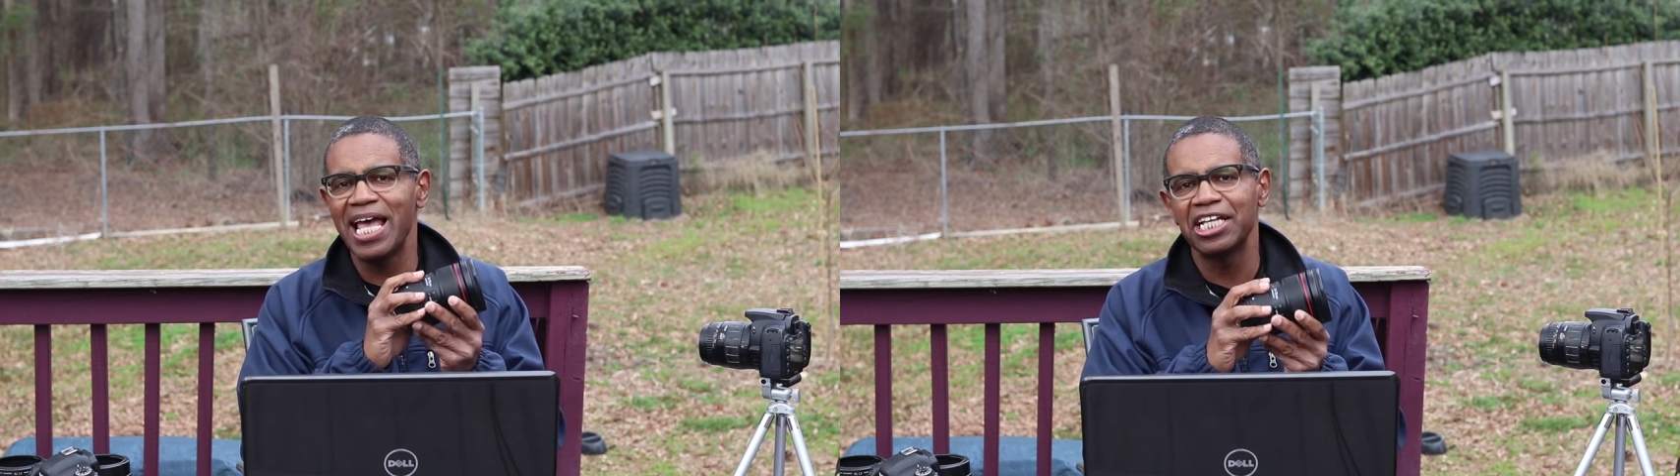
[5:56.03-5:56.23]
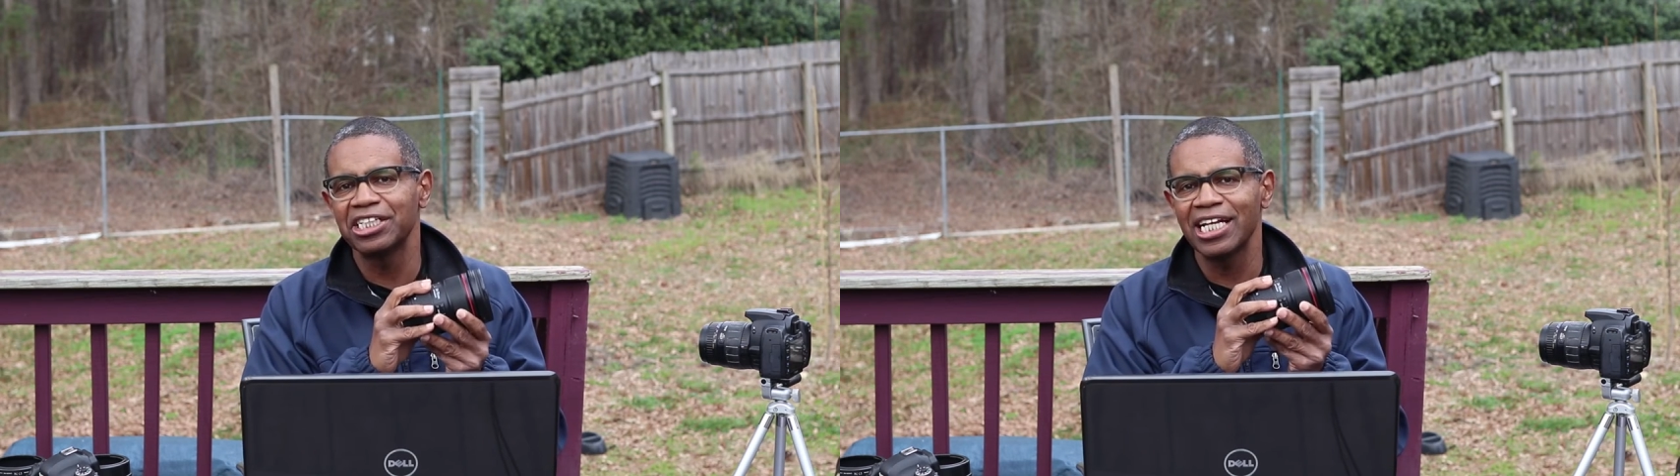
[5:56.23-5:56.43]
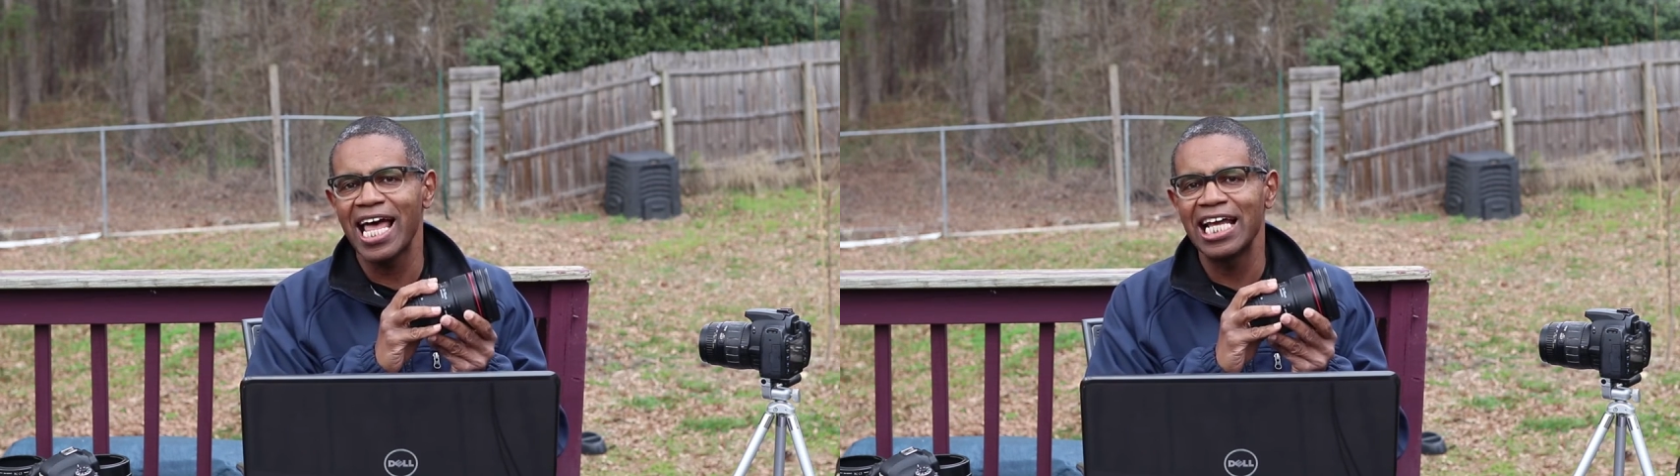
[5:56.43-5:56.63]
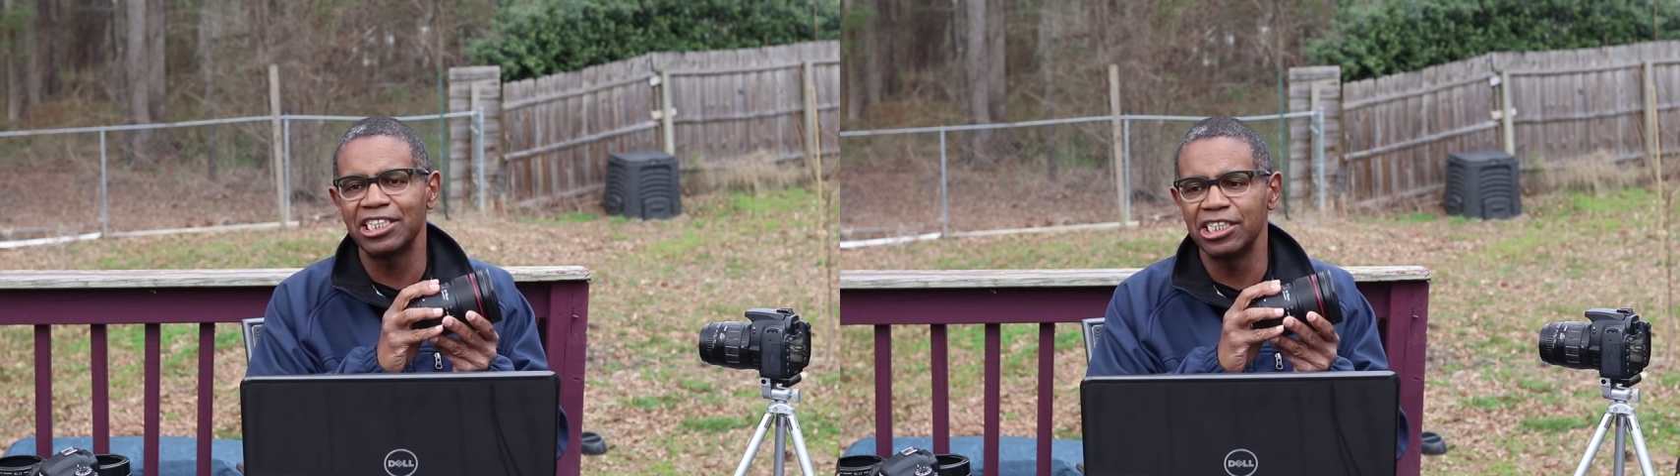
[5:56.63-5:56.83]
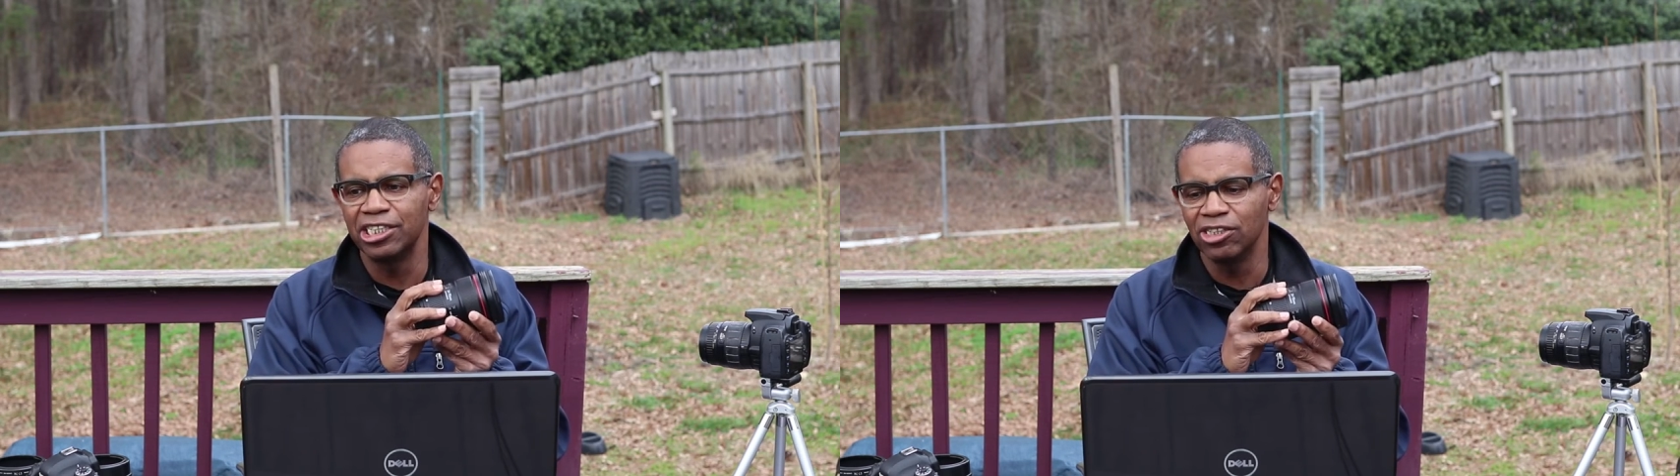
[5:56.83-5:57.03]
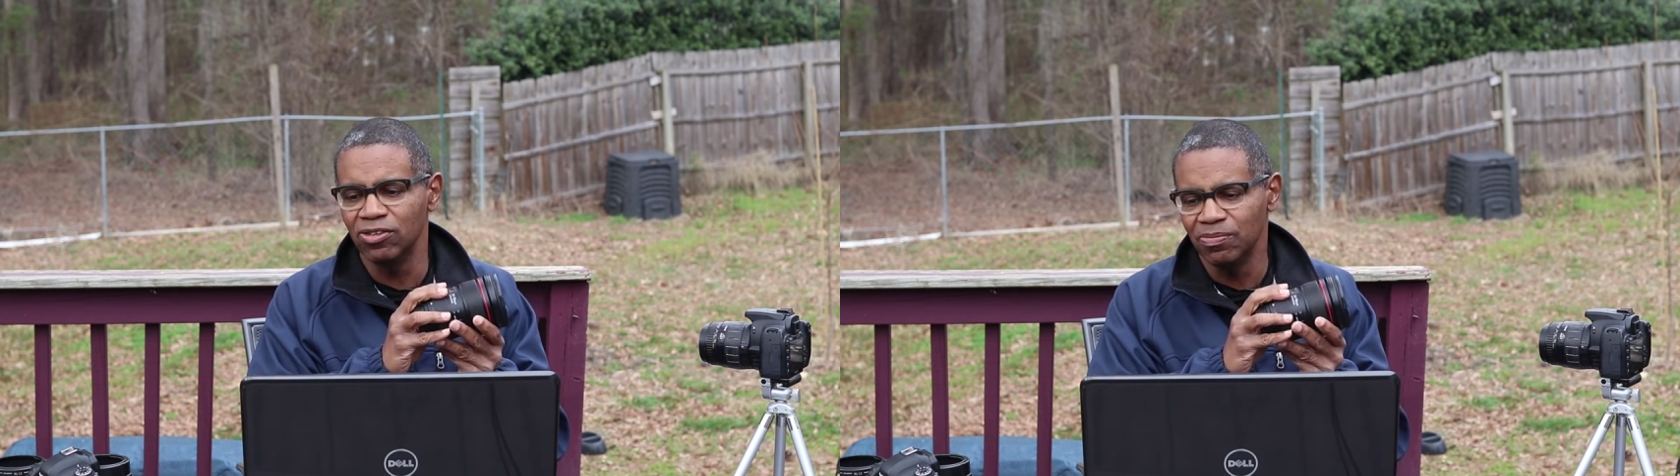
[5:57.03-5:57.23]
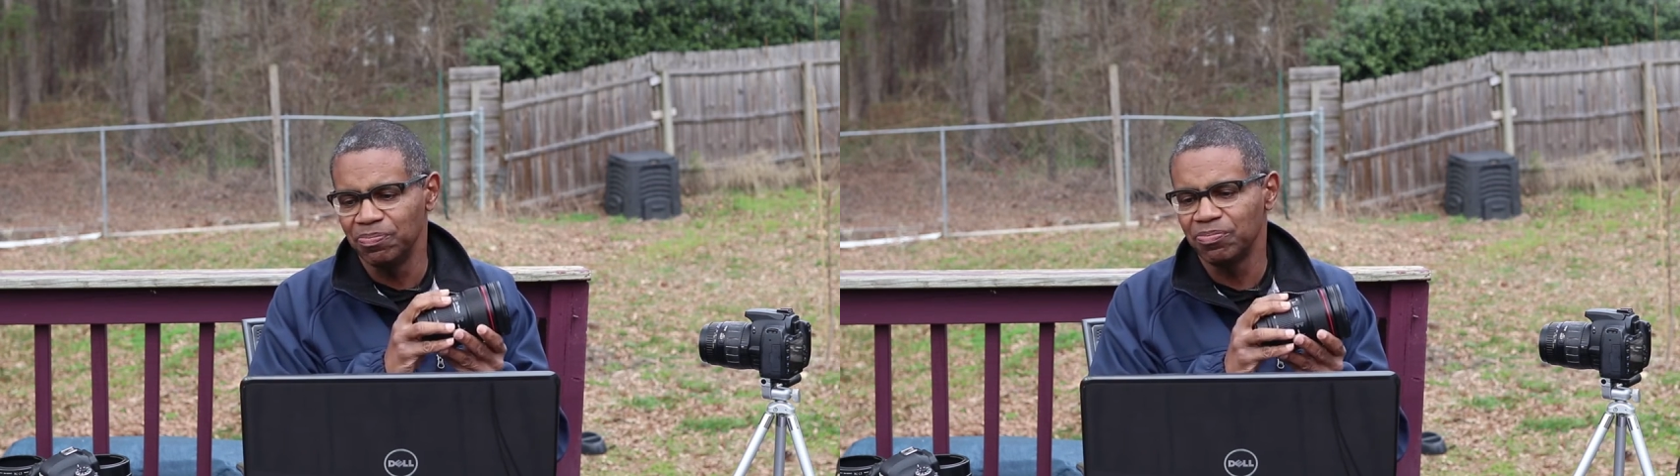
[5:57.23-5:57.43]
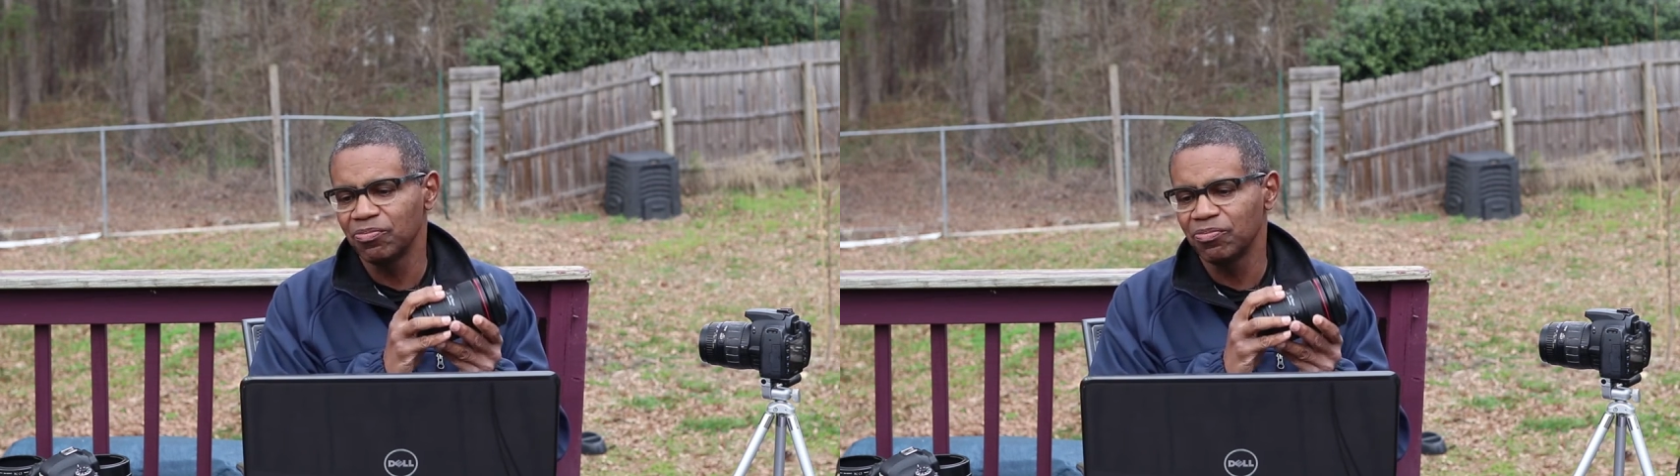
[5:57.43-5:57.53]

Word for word: has a lot to do.